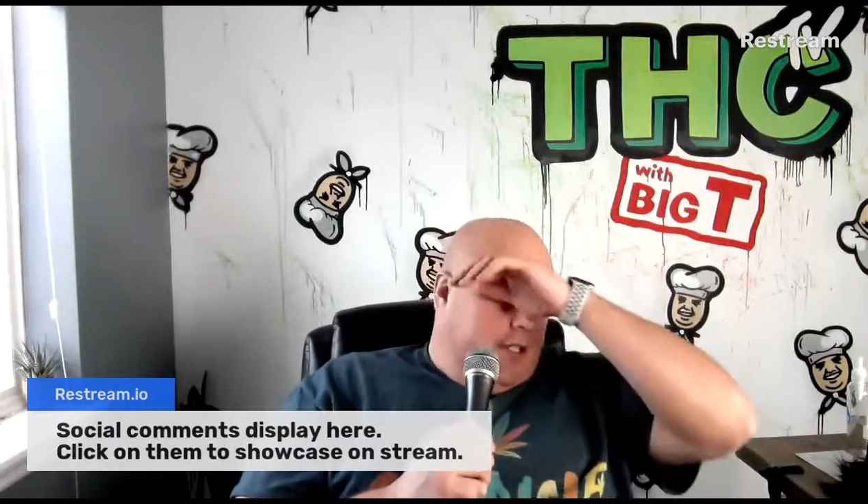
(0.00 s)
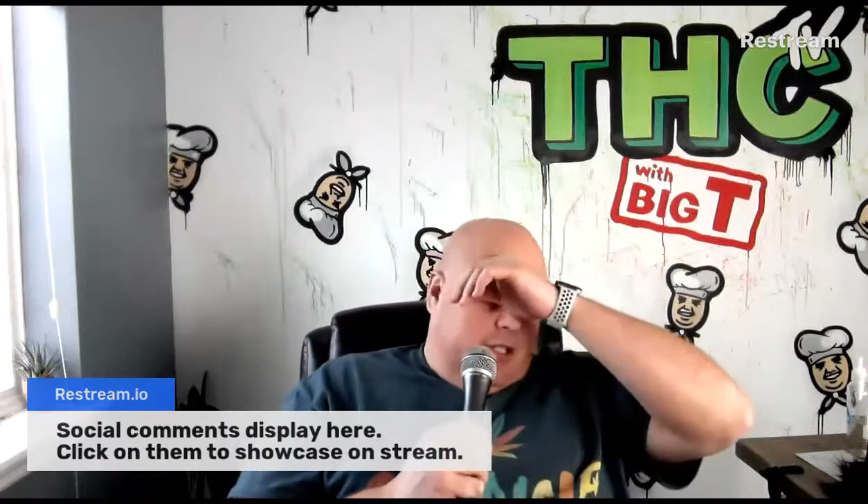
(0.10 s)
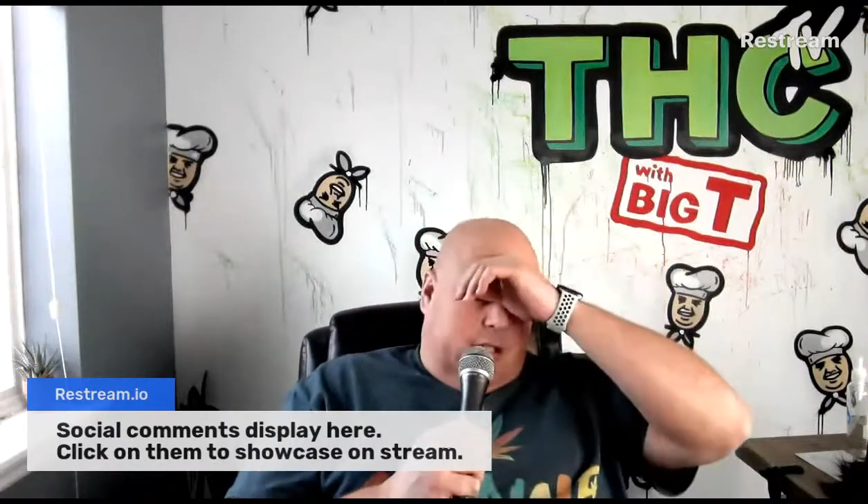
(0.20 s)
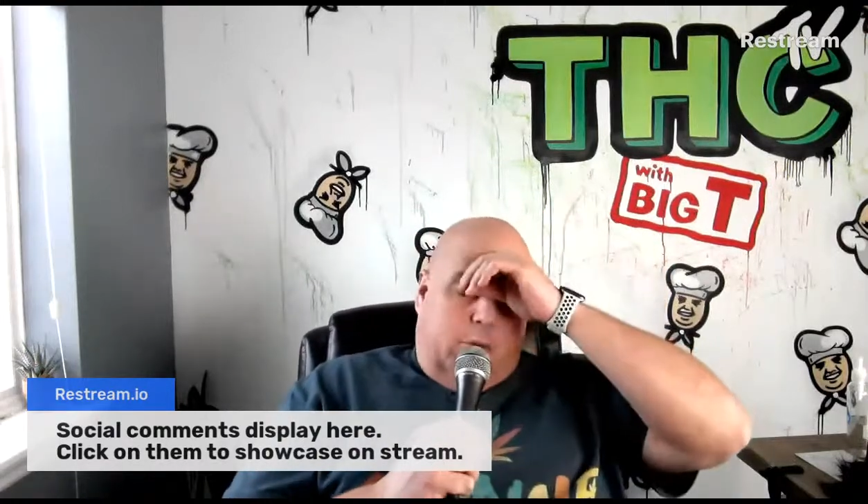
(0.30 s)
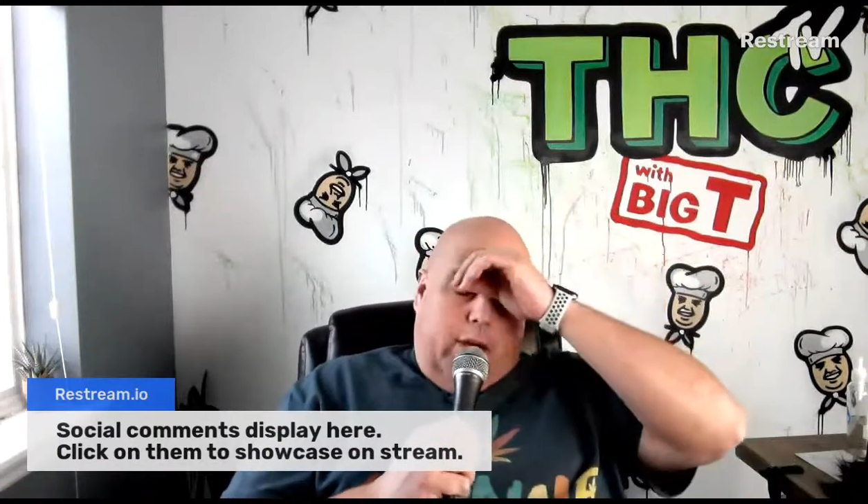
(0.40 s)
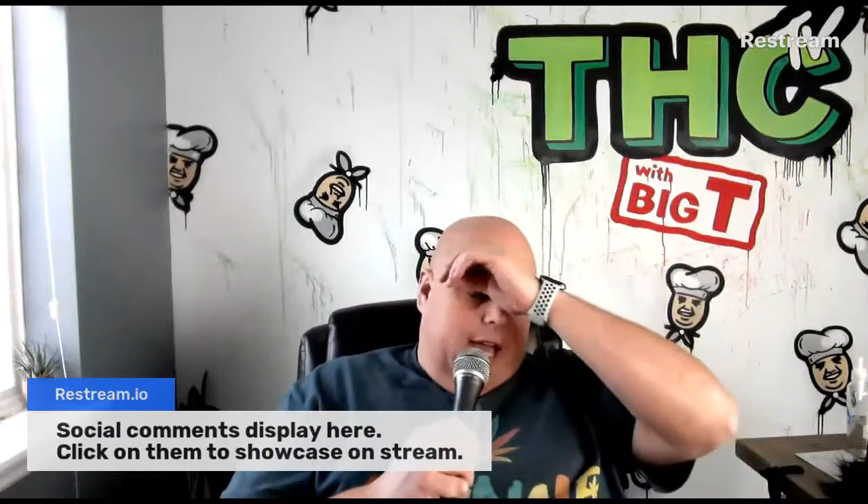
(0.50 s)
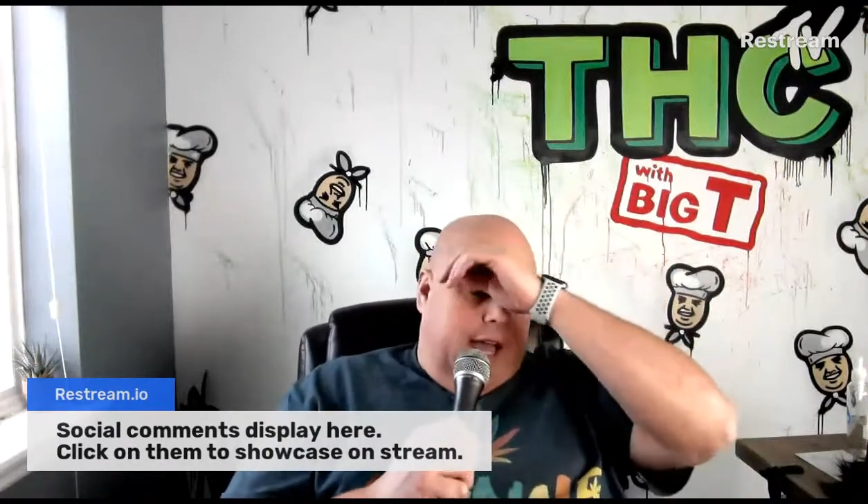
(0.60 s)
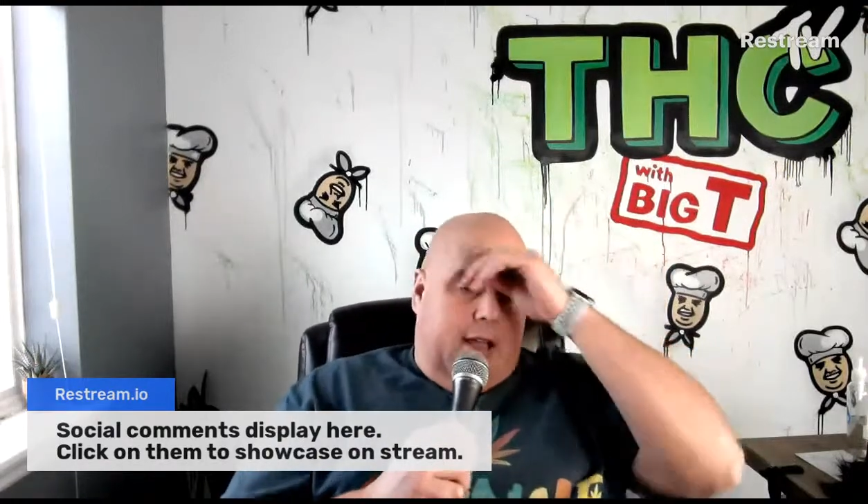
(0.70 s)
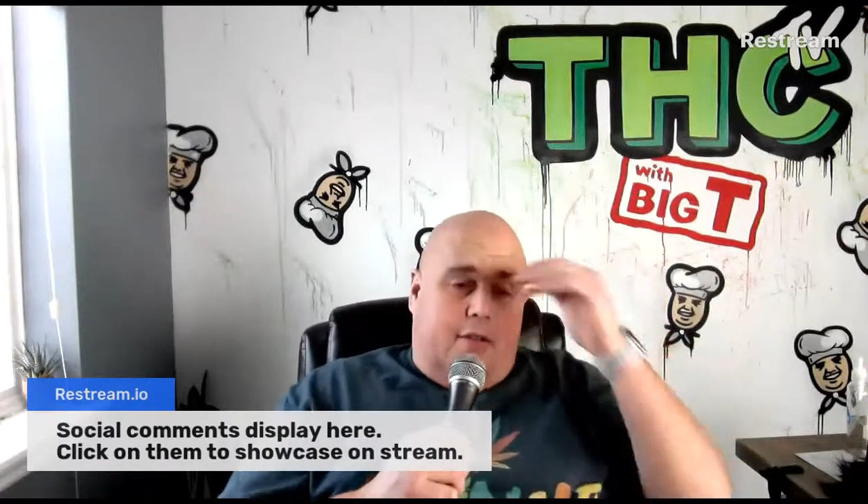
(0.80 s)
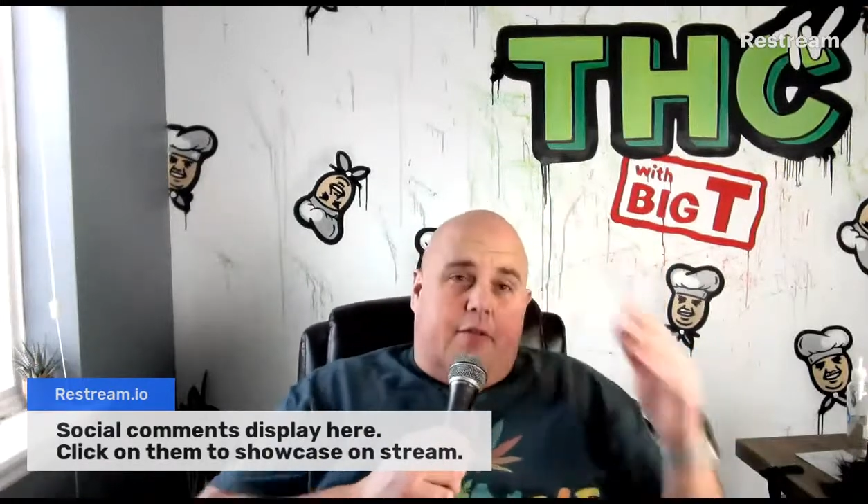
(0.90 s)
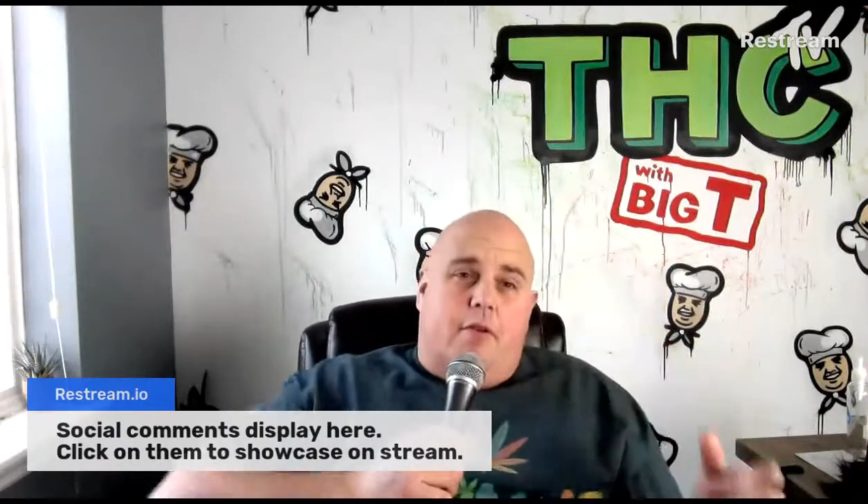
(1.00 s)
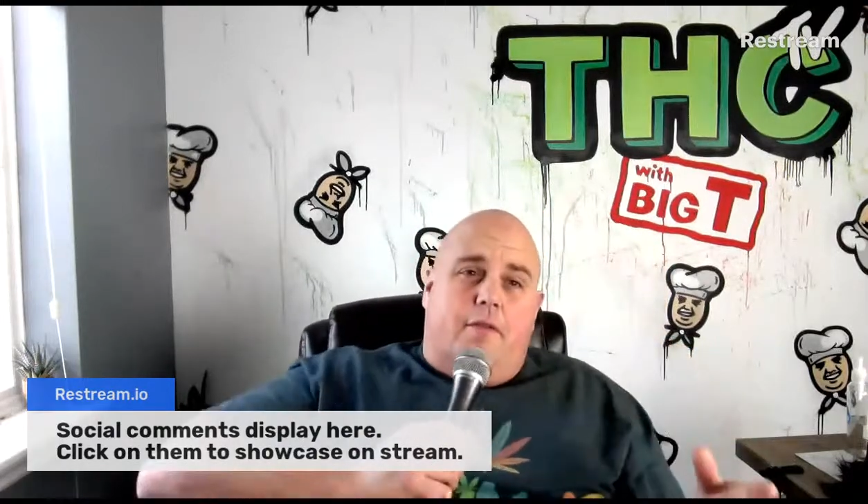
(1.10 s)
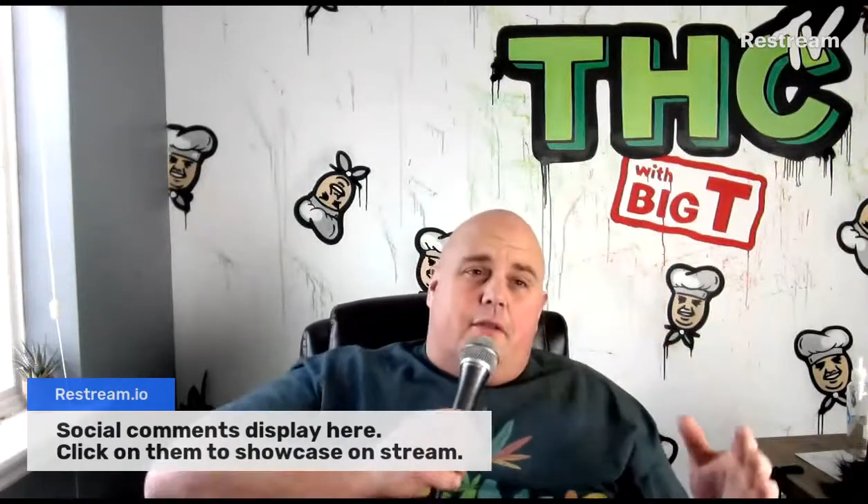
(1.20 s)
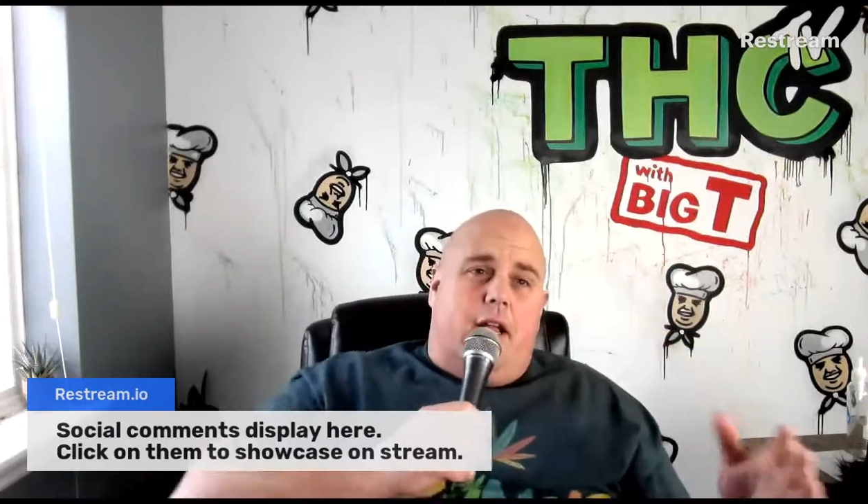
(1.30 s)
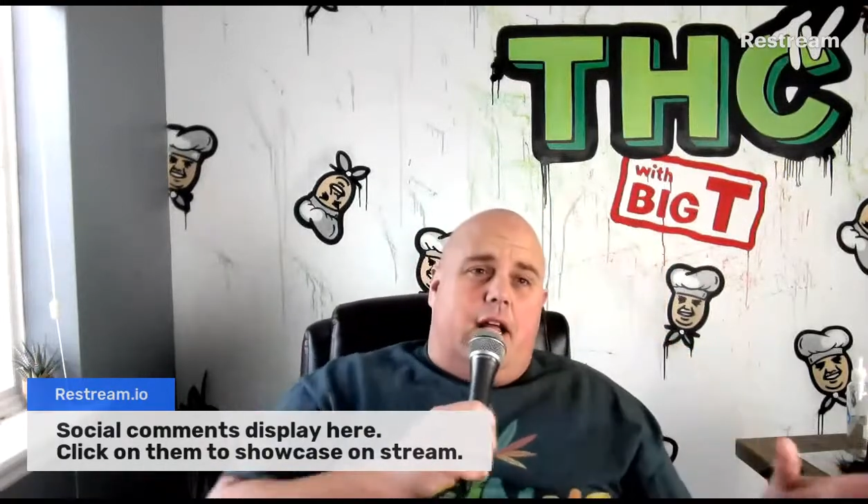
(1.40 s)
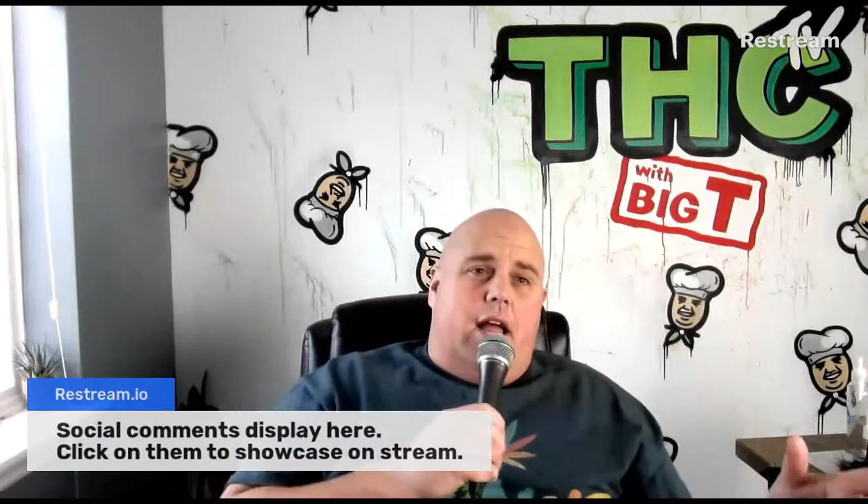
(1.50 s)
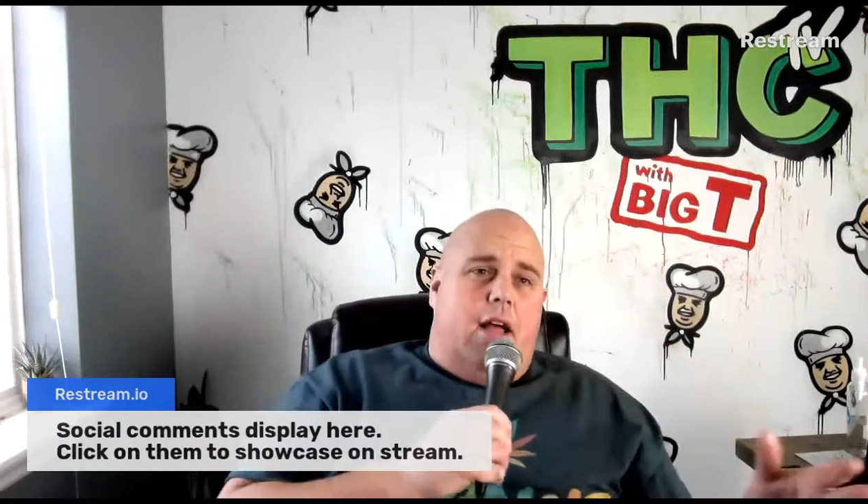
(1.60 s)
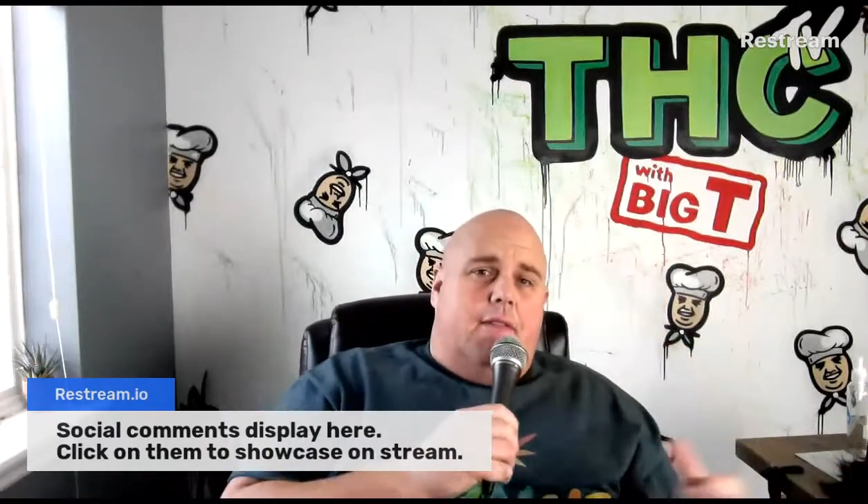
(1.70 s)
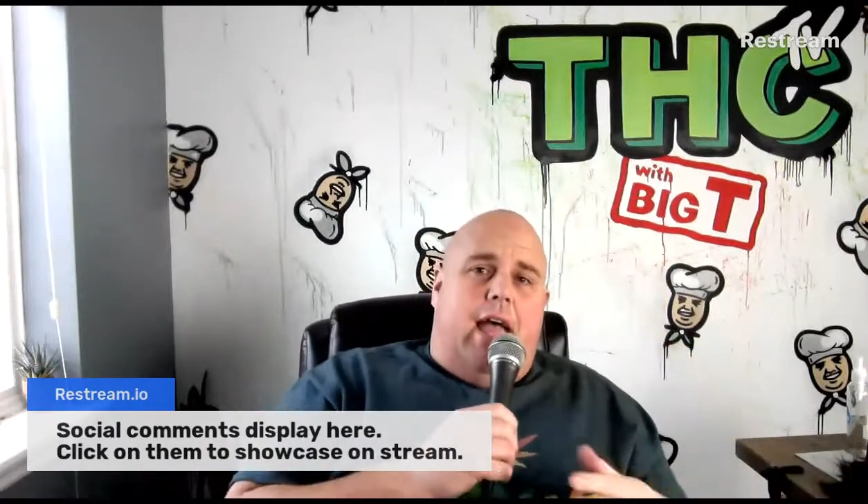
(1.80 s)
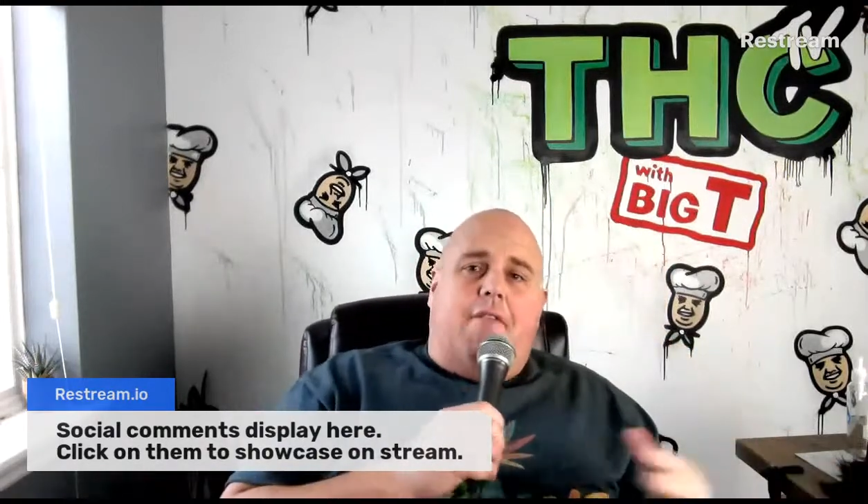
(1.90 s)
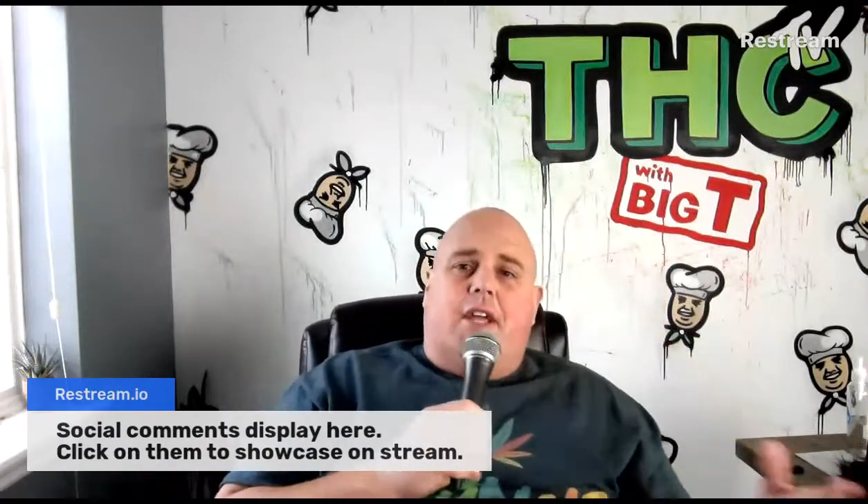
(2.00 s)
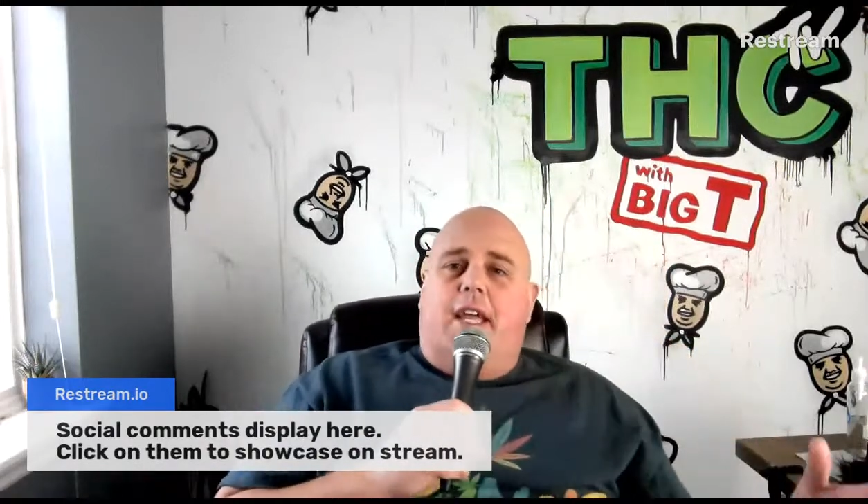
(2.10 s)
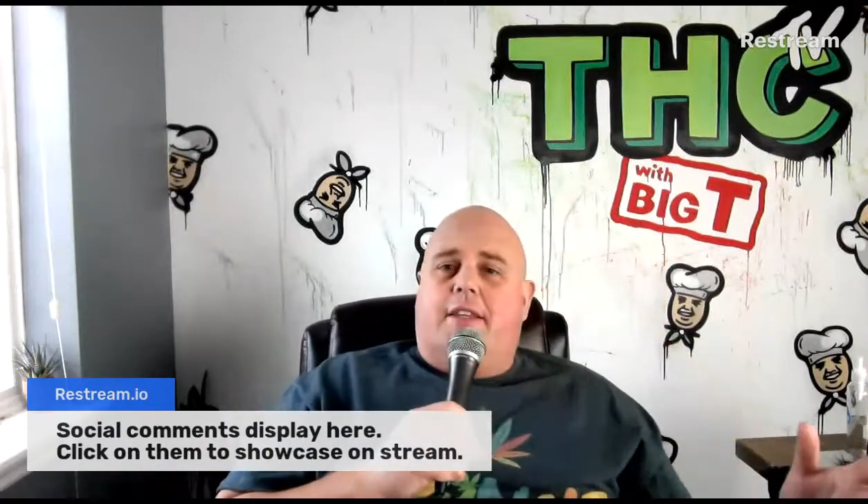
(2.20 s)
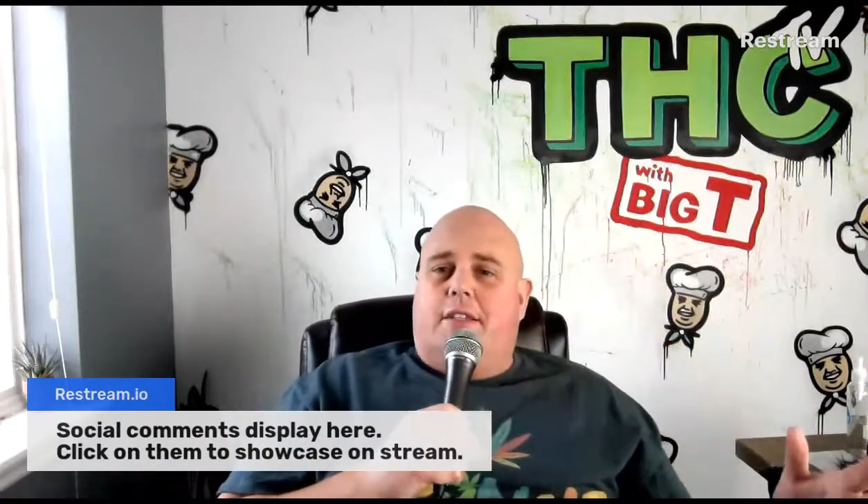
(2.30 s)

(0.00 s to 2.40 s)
Just the way I navigate